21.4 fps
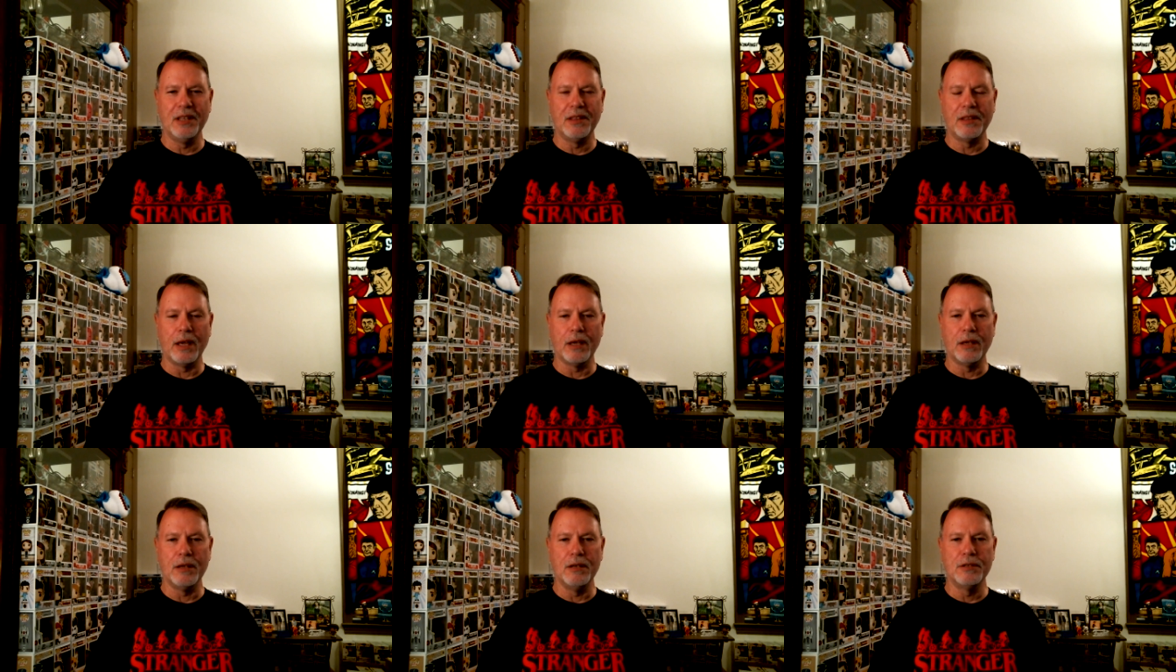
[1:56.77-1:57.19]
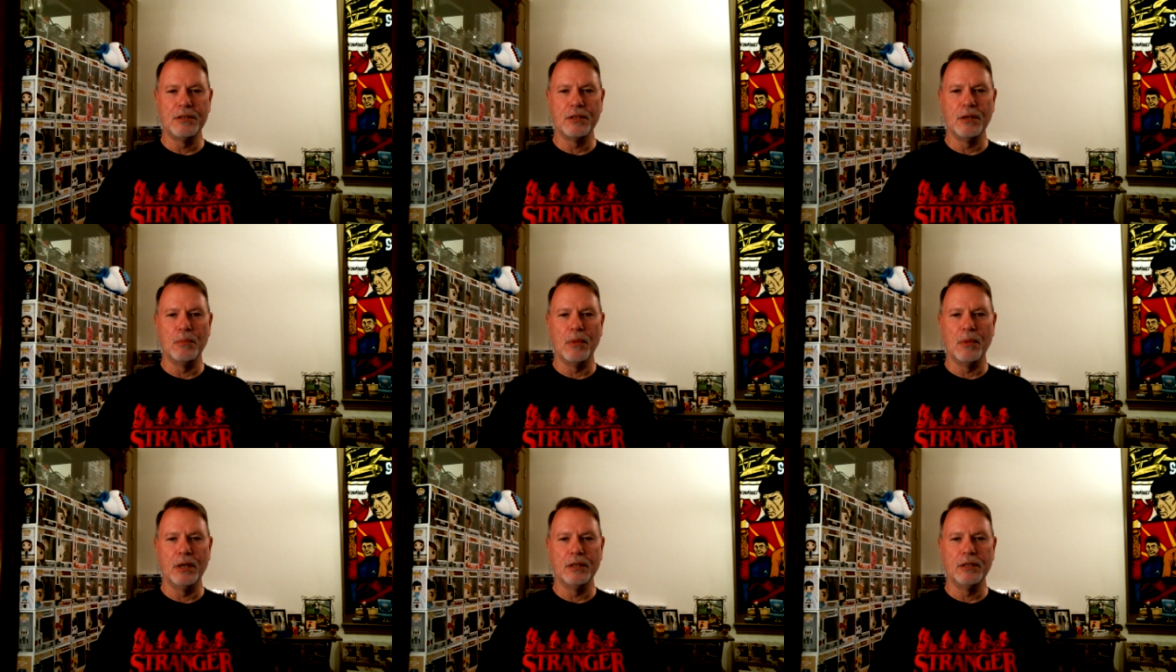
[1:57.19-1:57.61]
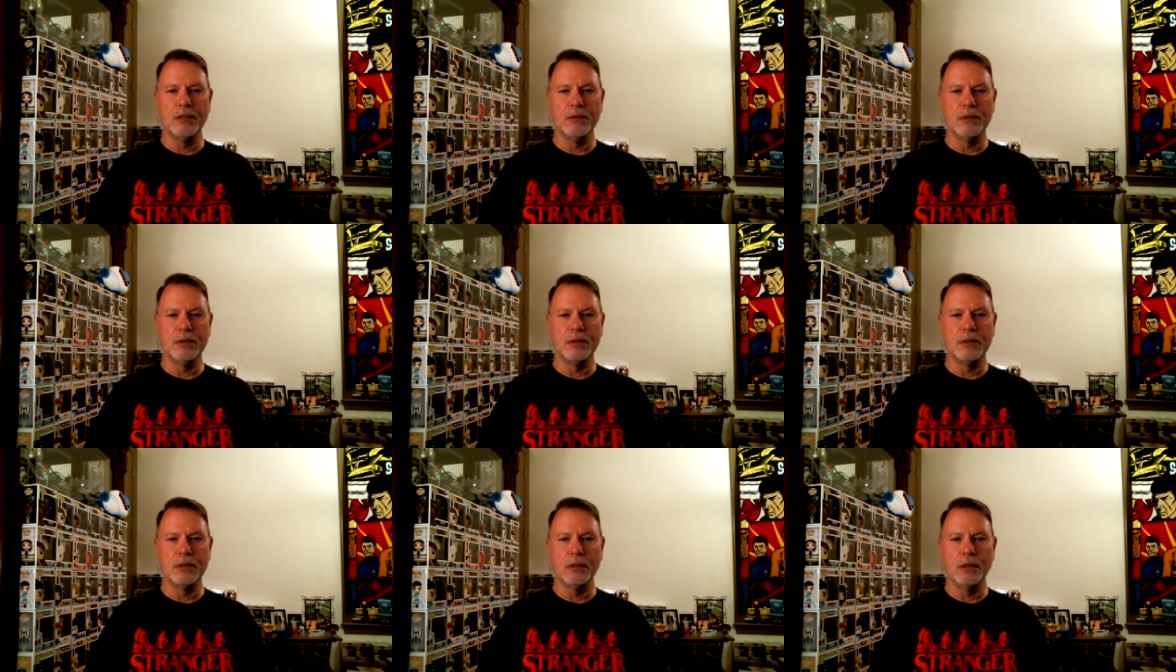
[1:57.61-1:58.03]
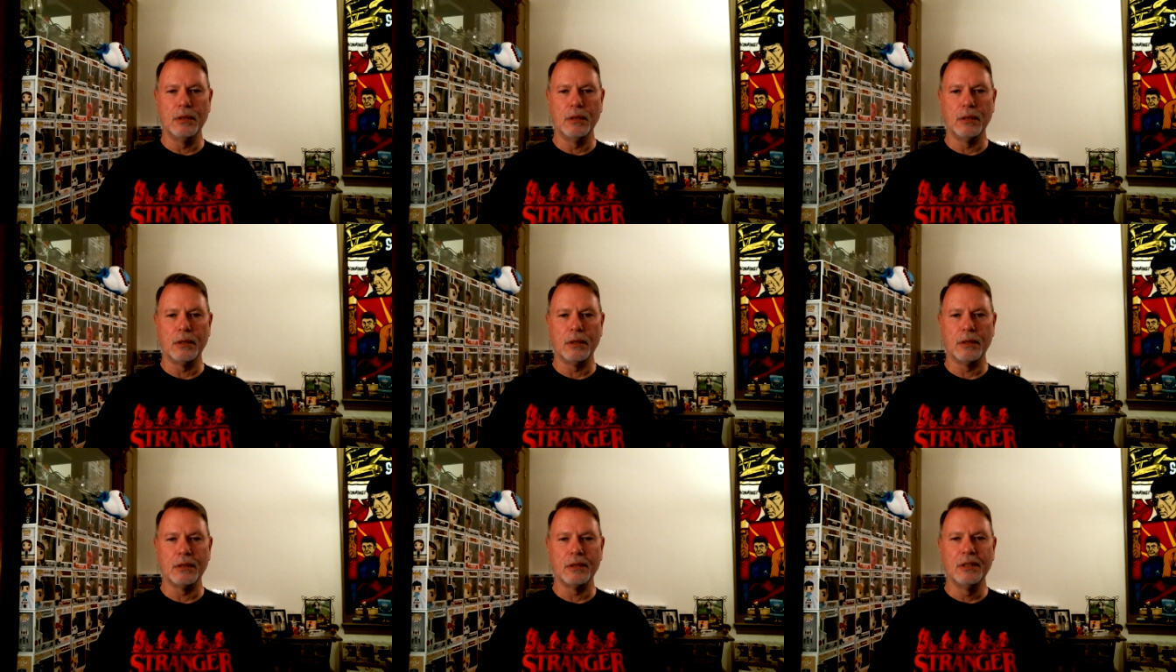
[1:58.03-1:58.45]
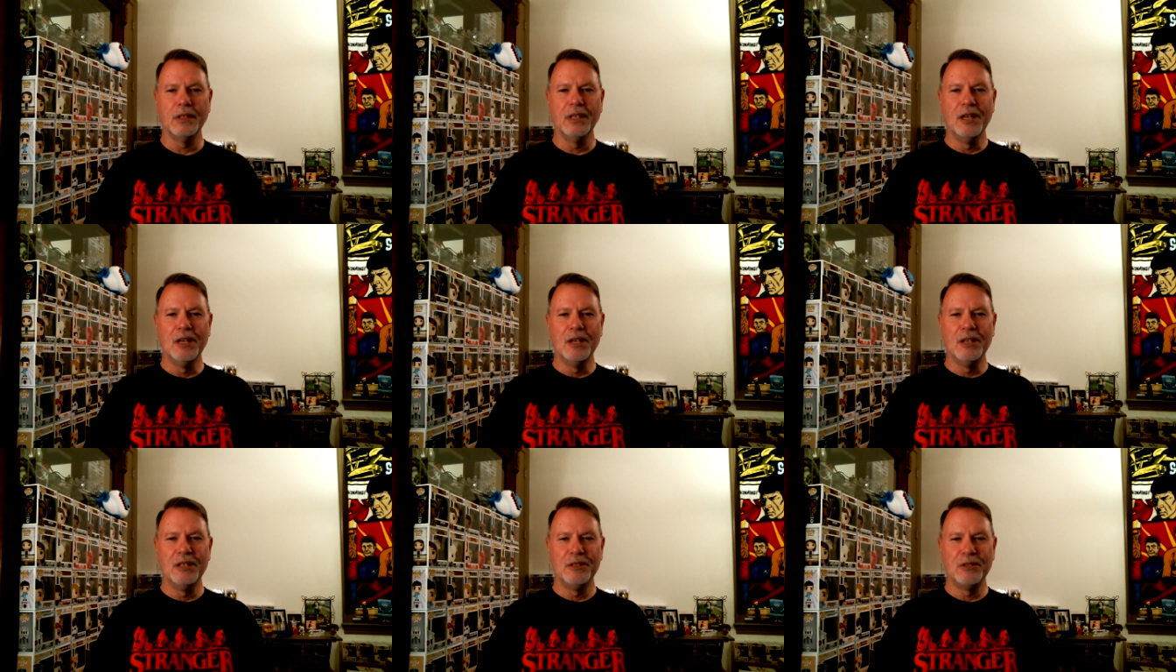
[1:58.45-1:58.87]
Thank you so much. It was um,
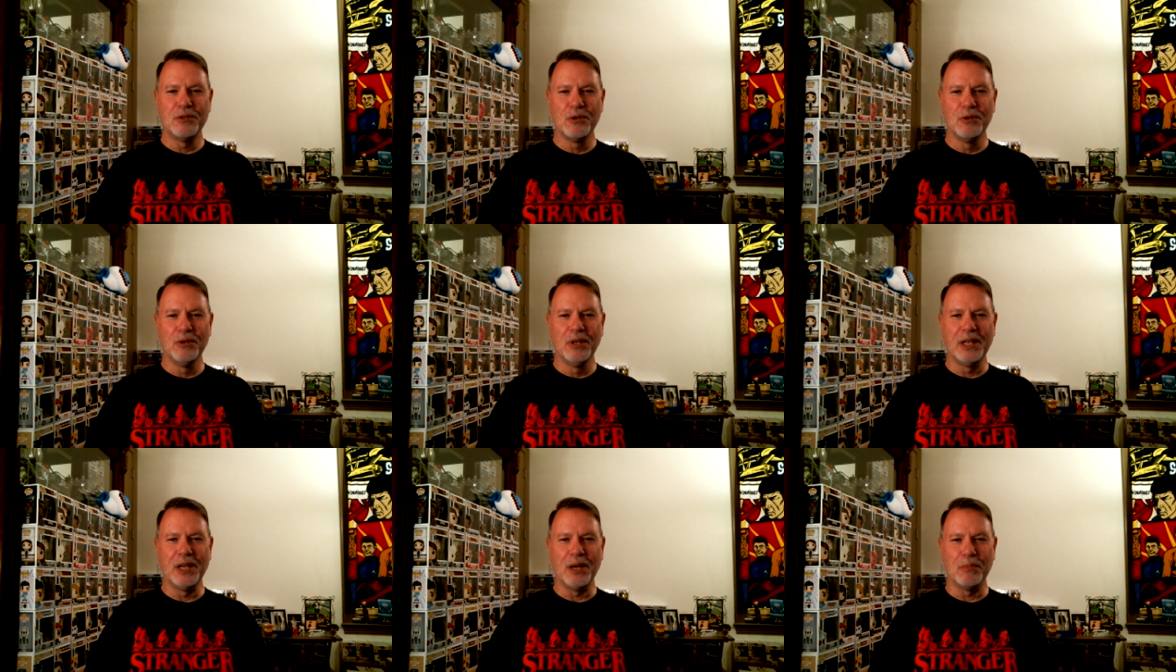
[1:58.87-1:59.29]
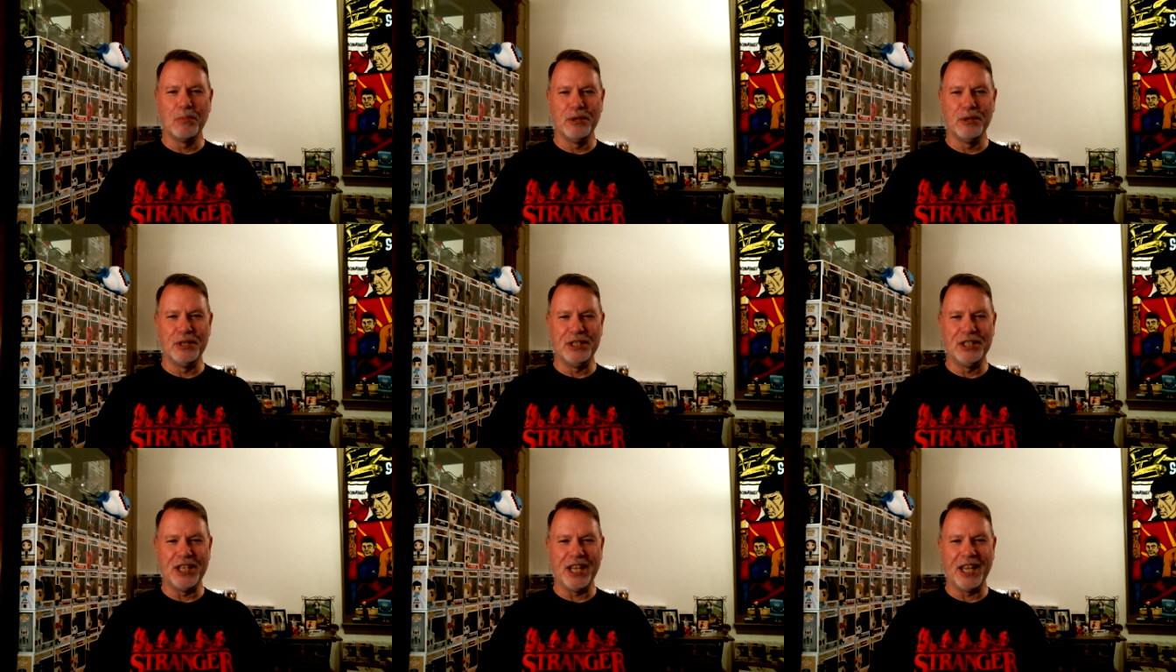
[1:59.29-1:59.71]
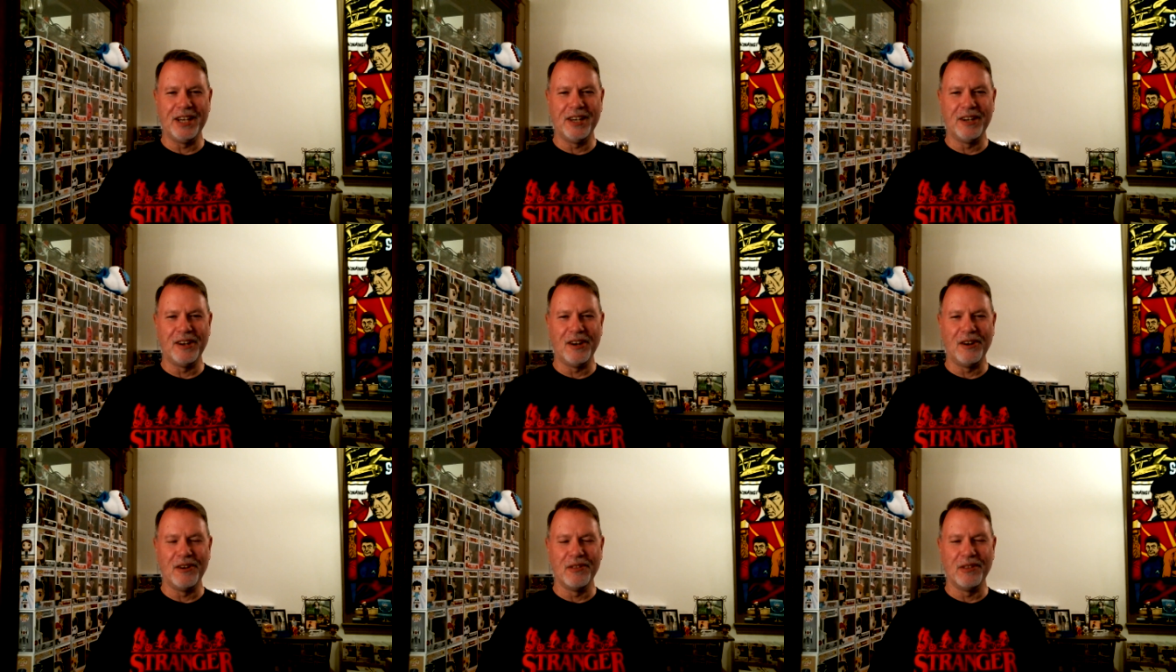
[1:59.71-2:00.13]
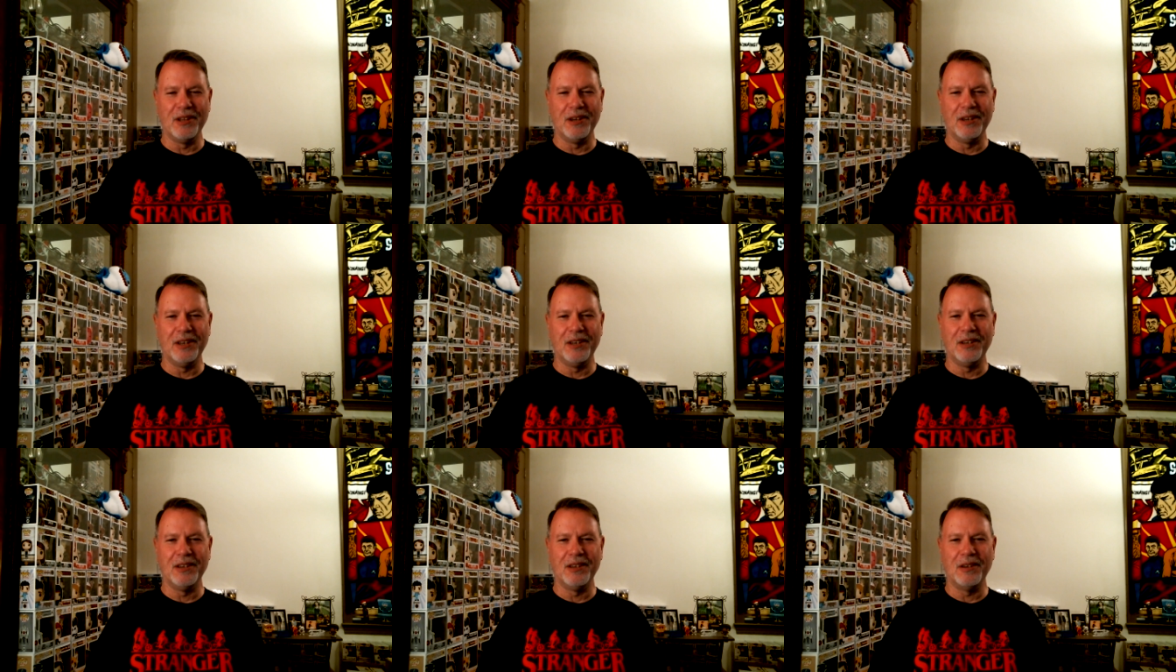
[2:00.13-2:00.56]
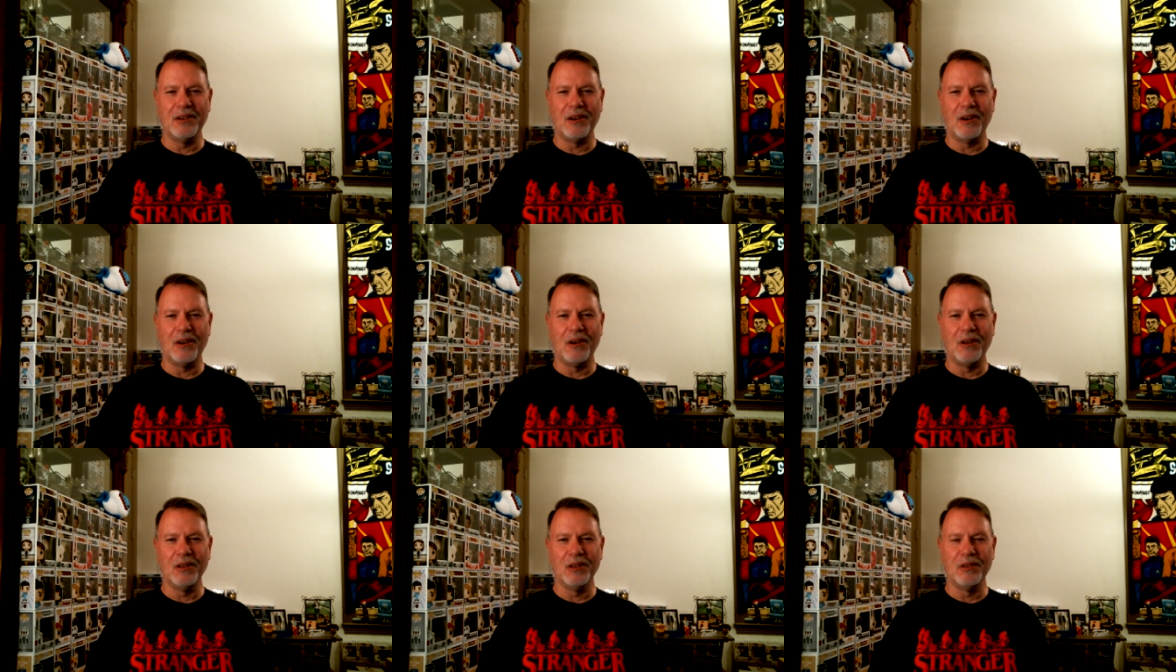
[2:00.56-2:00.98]
truly appreciated all the uh,
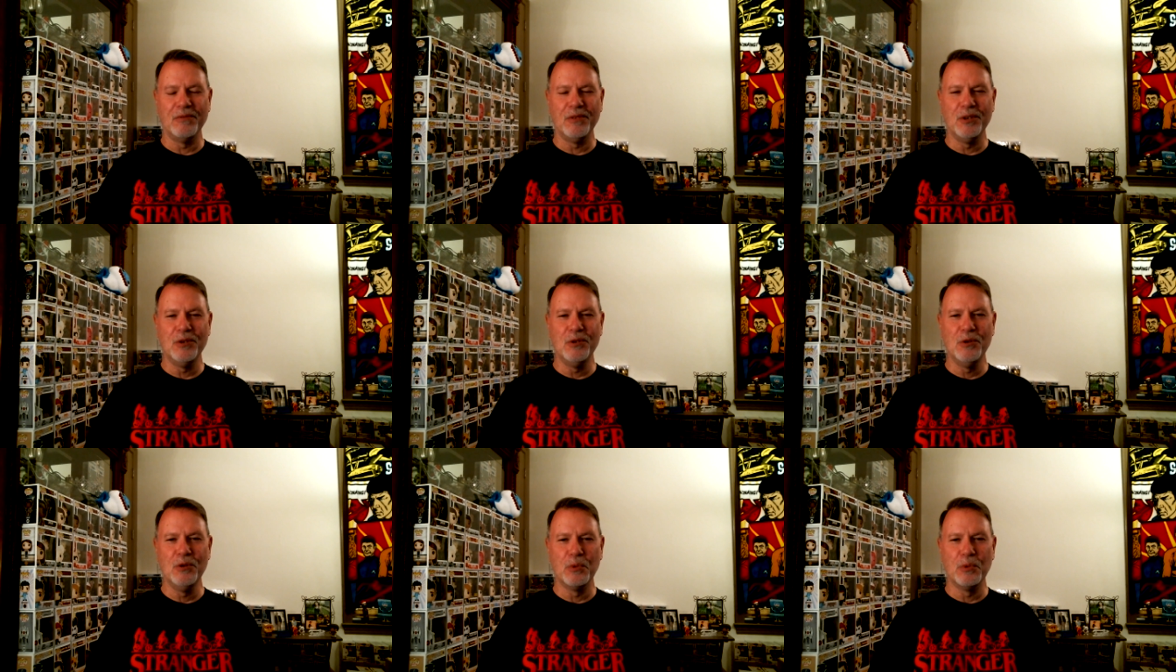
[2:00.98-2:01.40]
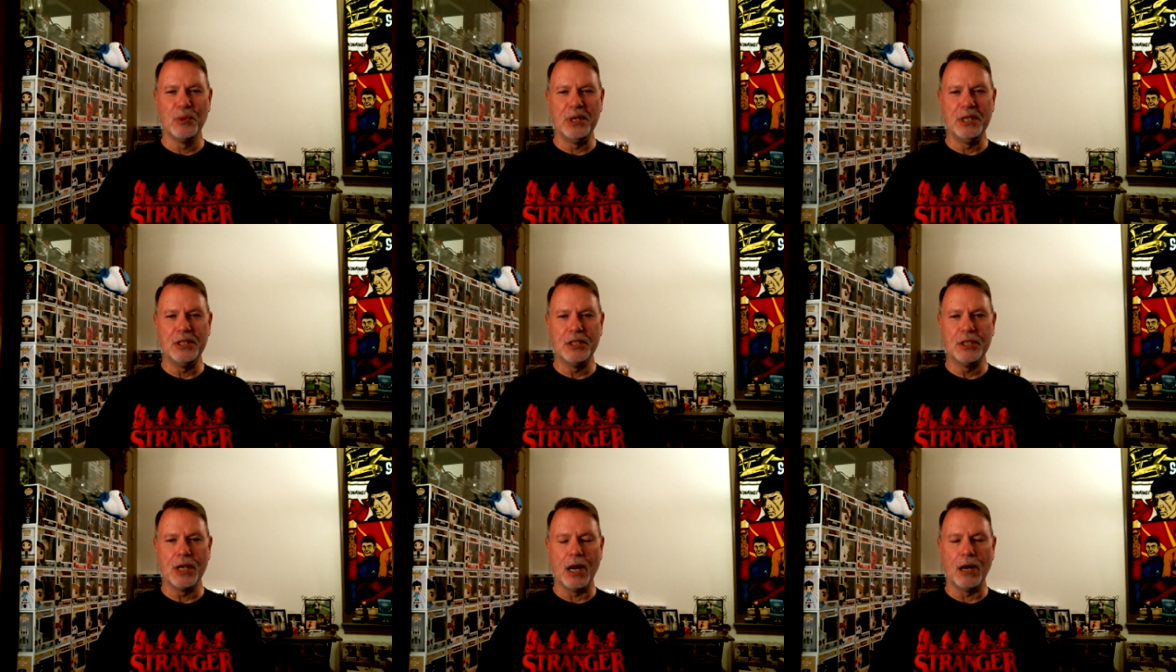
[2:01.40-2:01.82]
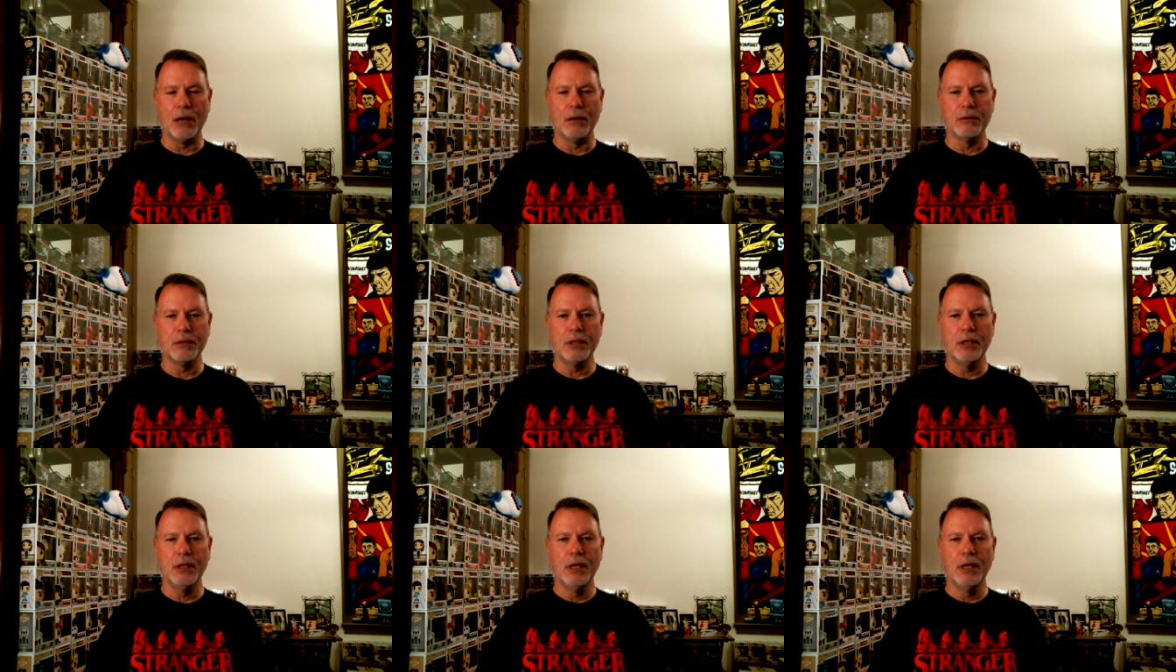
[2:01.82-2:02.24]
all of you who reached out